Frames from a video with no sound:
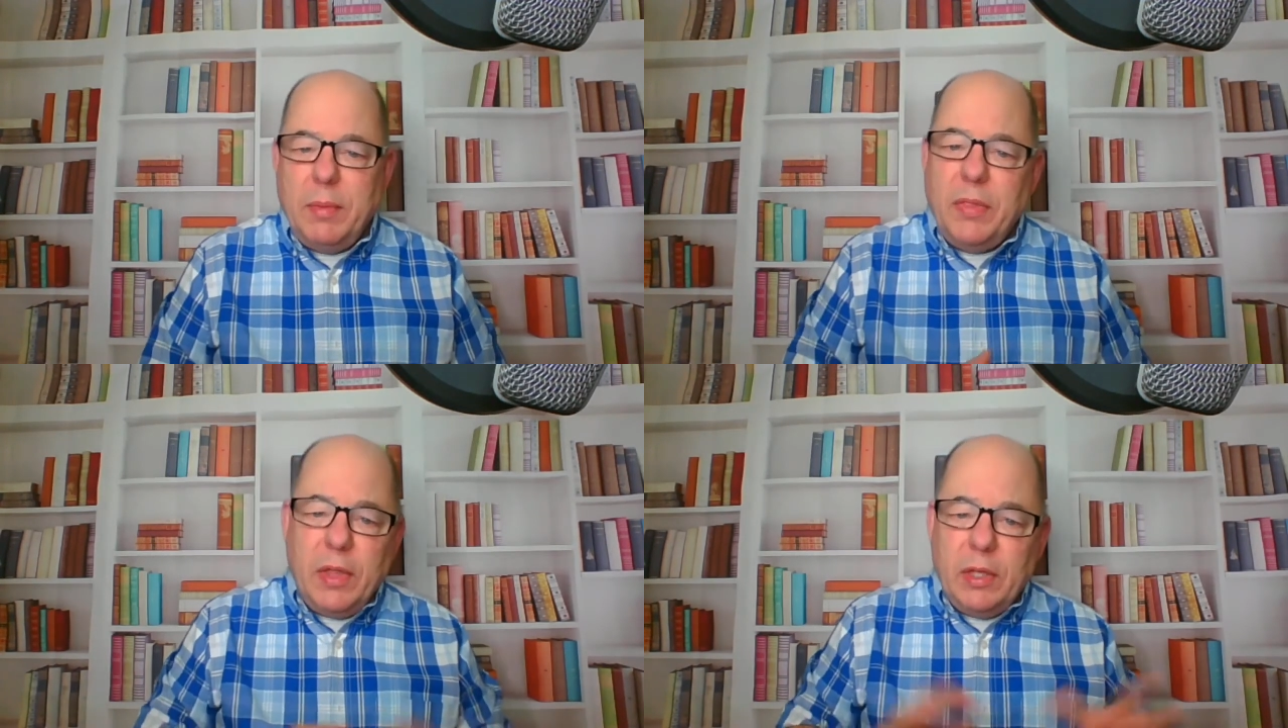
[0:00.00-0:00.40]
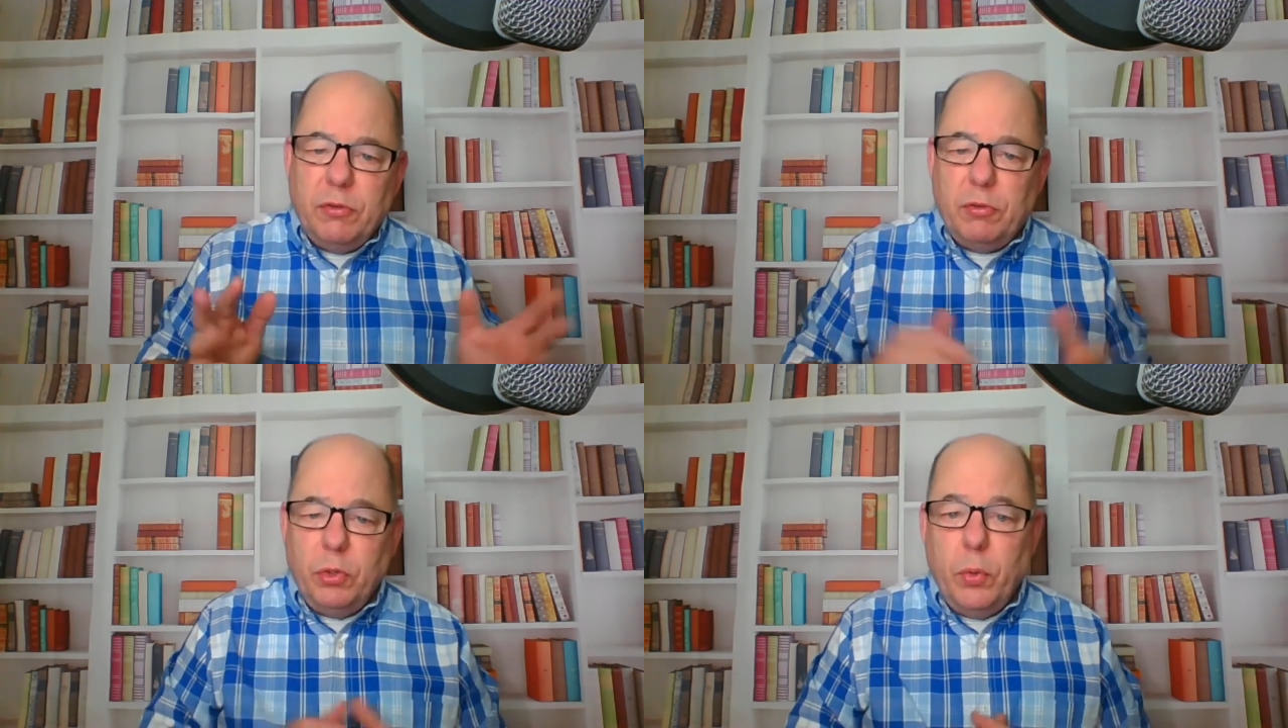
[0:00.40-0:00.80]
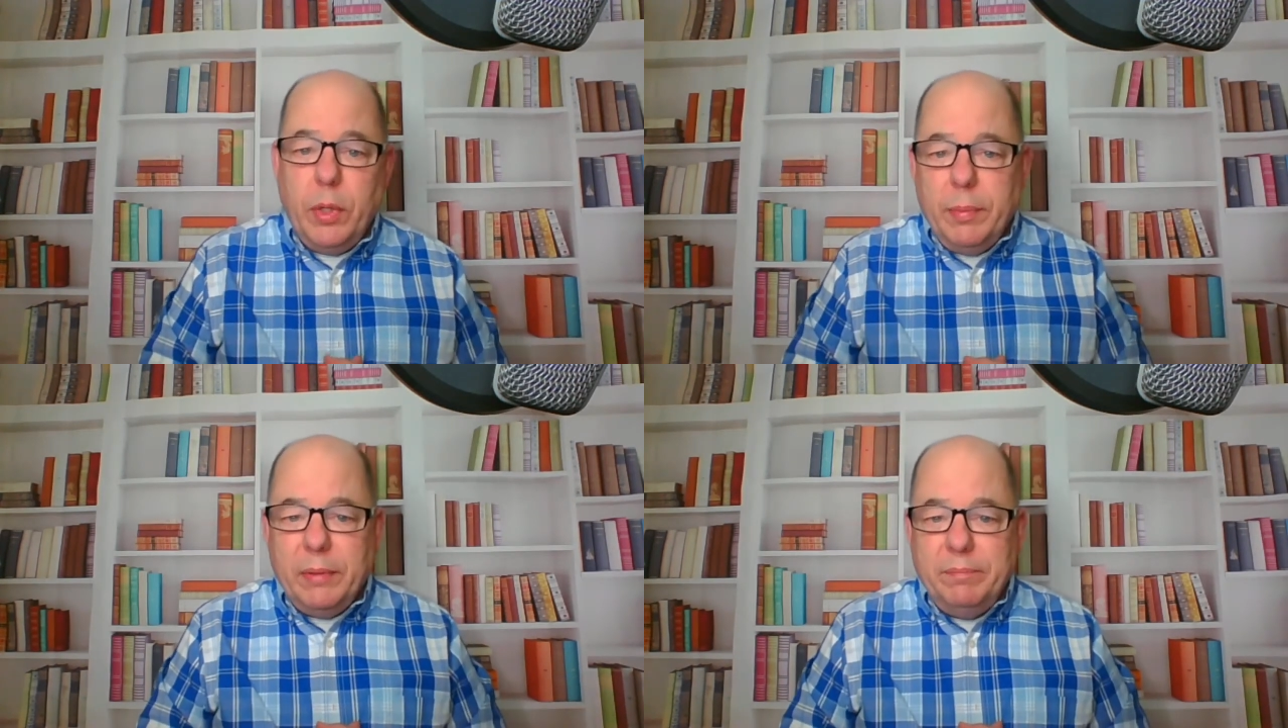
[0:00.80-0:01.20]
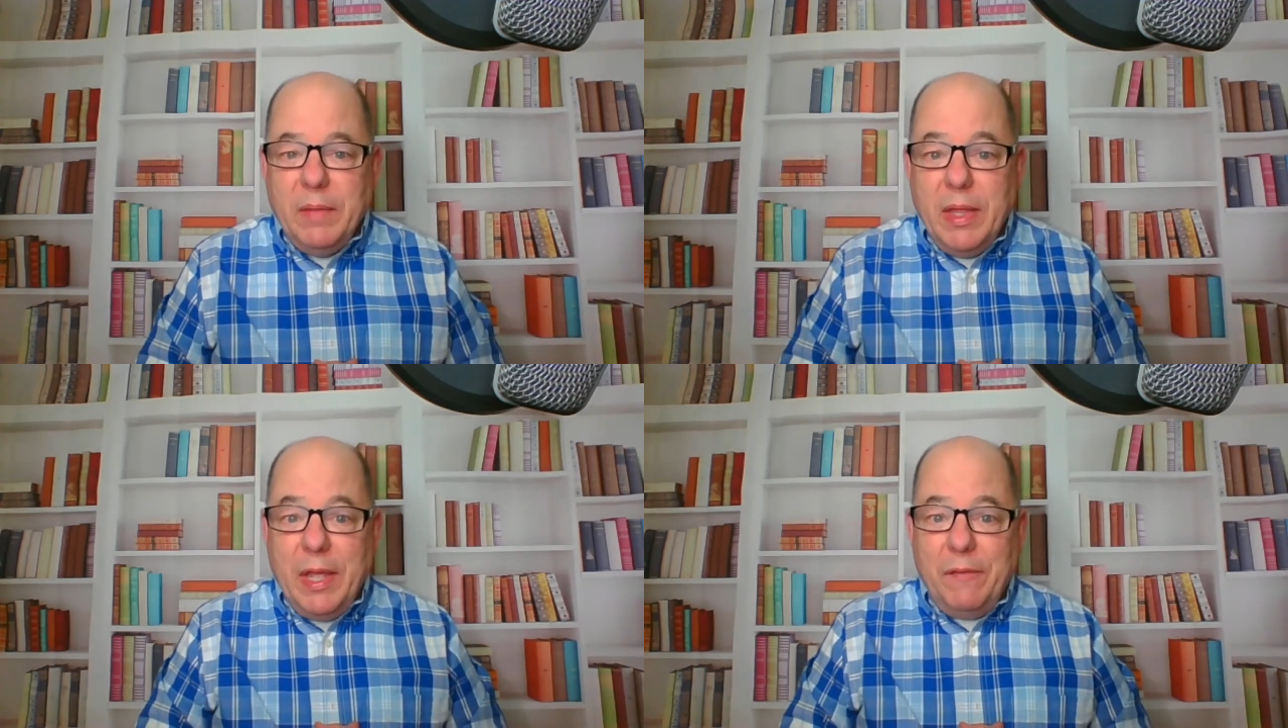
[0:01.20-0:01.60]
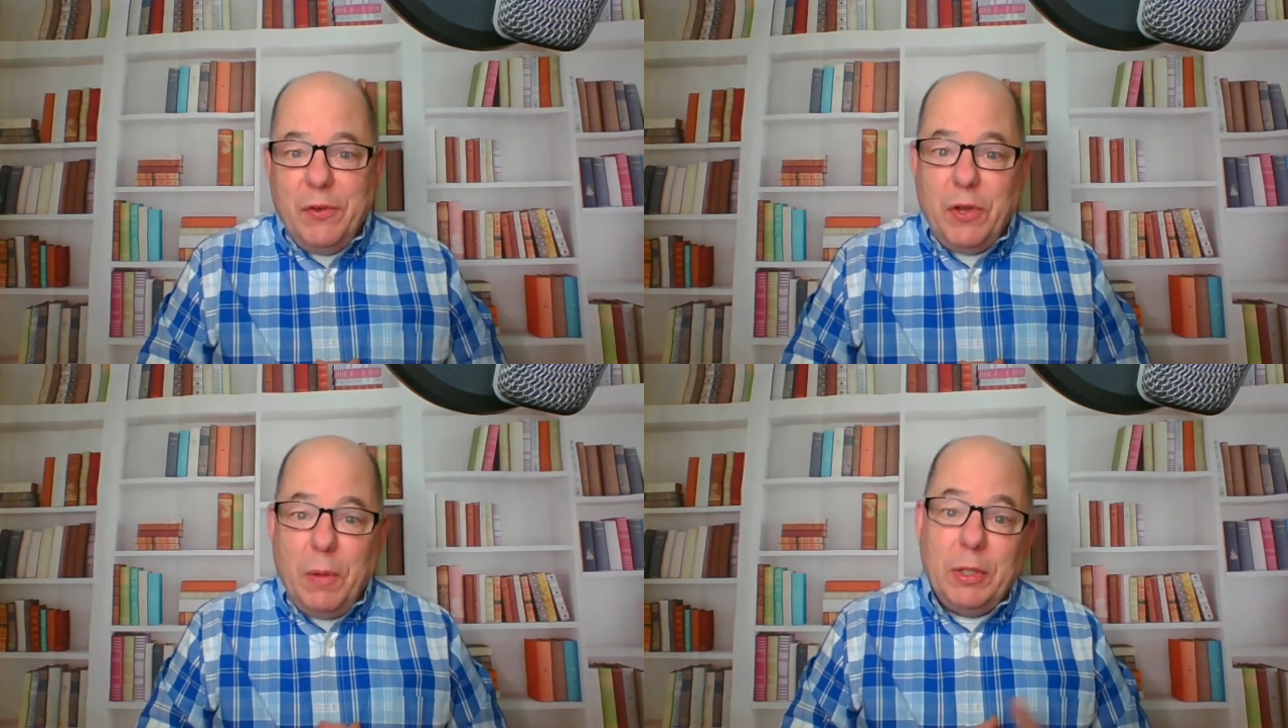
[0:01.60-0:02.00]
They think it's screwy, but if you're
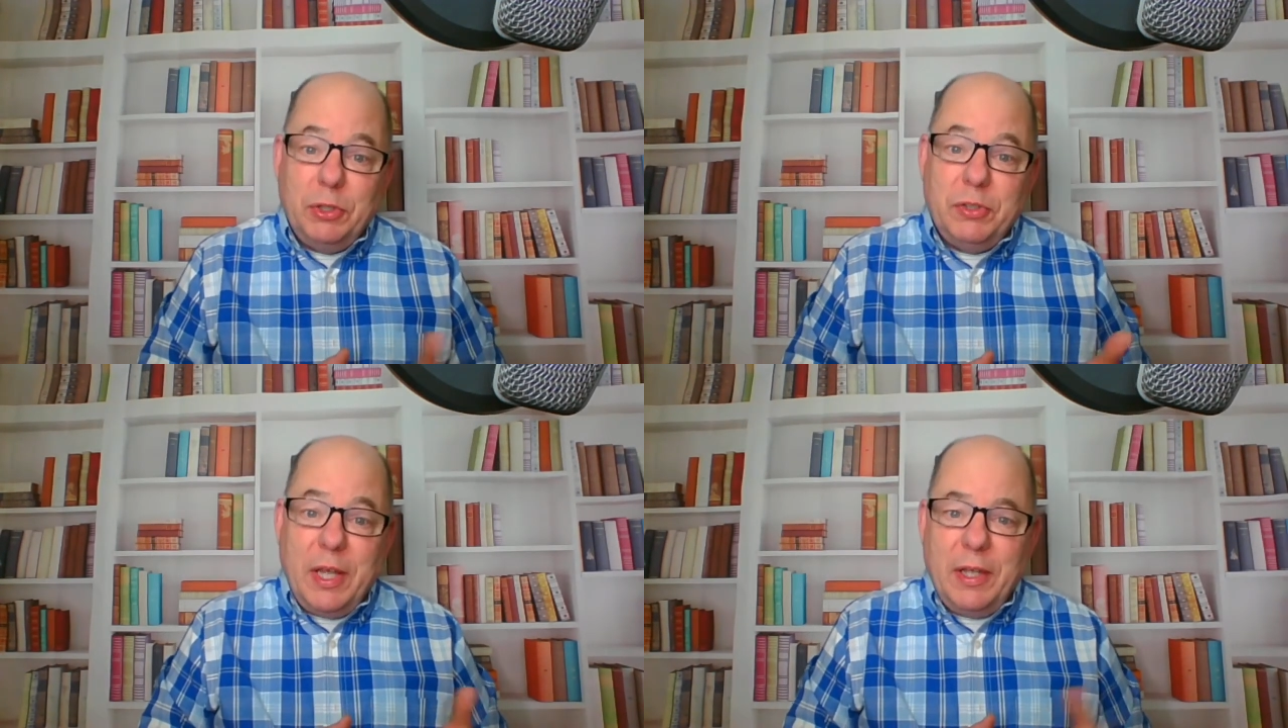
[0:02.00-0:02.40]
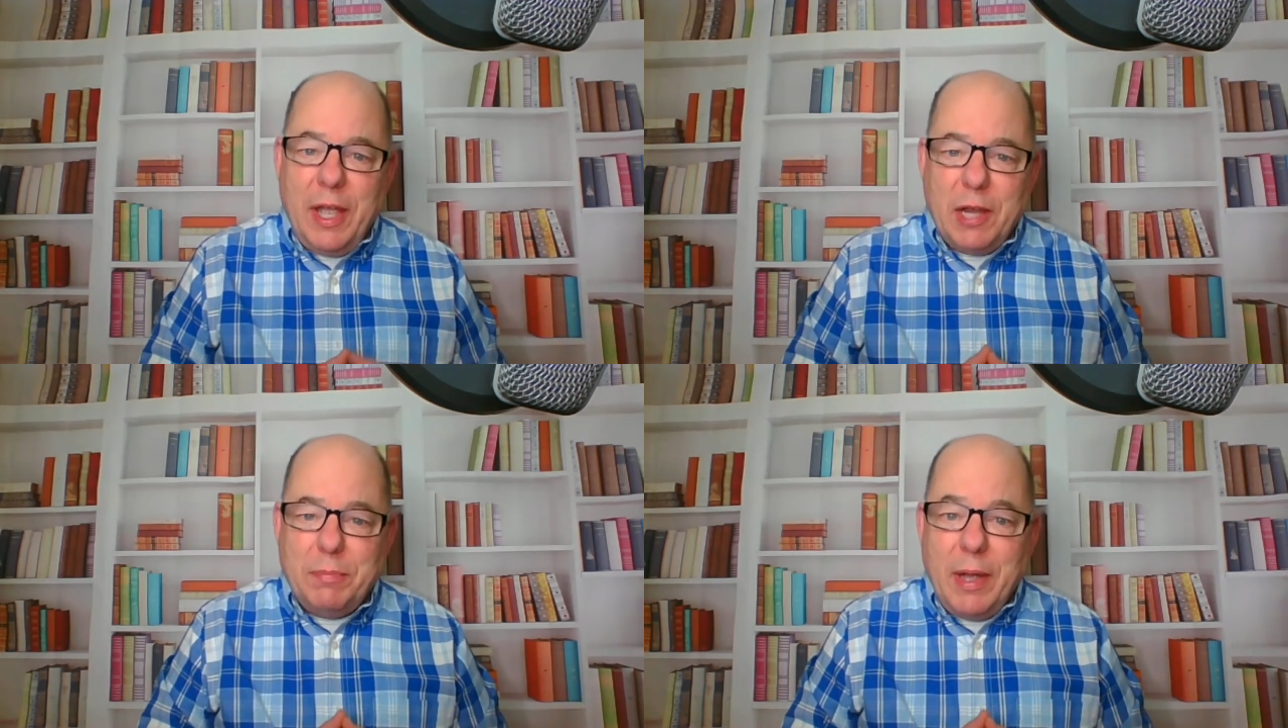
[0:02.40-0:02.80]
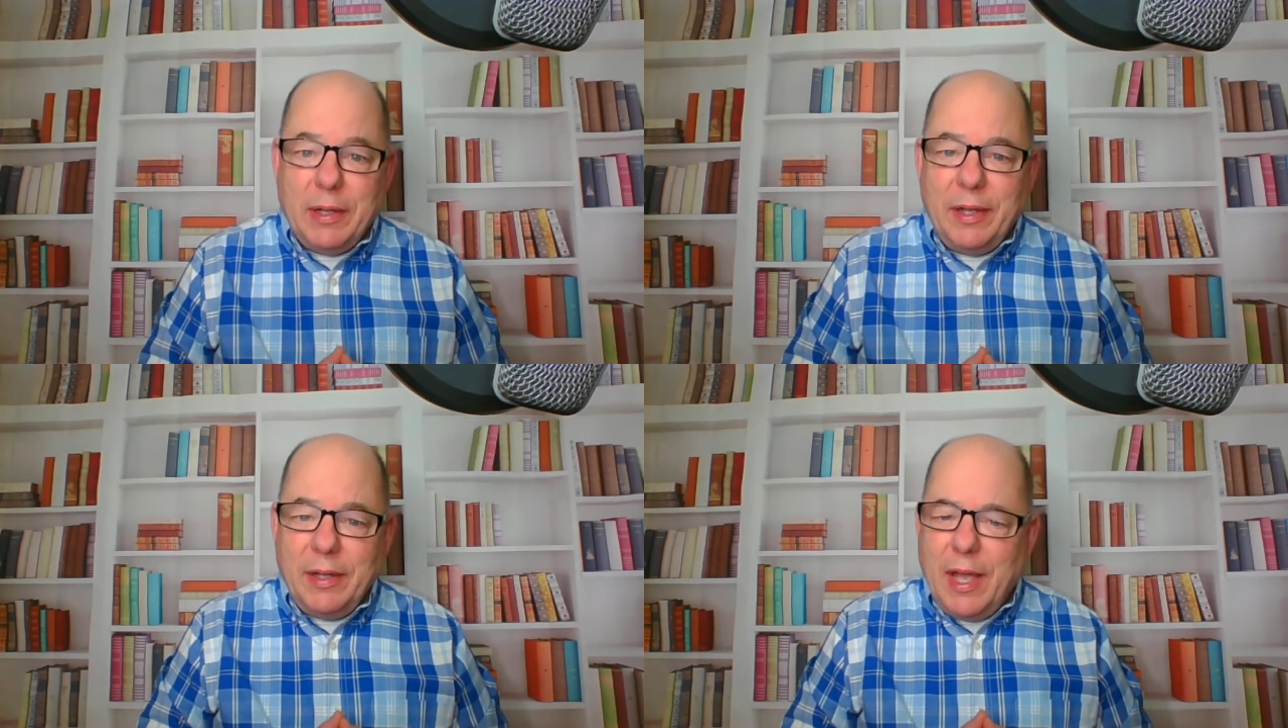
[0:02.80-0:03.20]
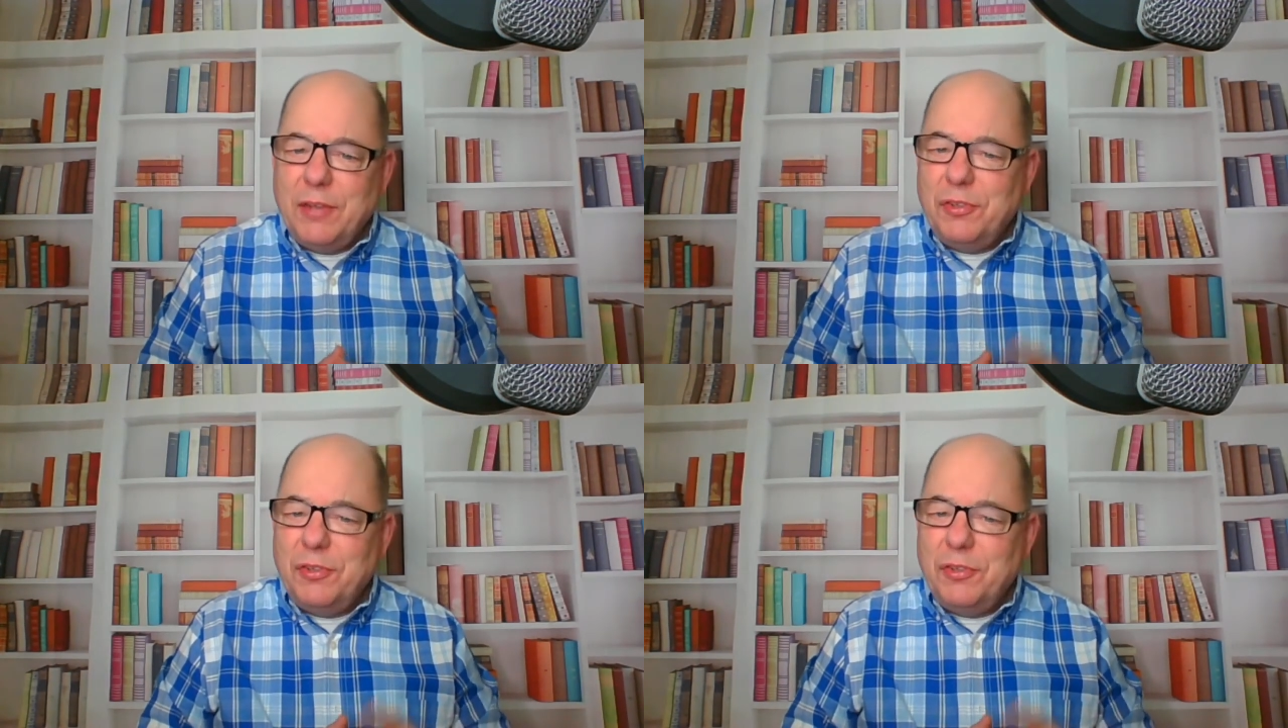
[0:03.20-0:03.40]
talking about just getting cash back on gas,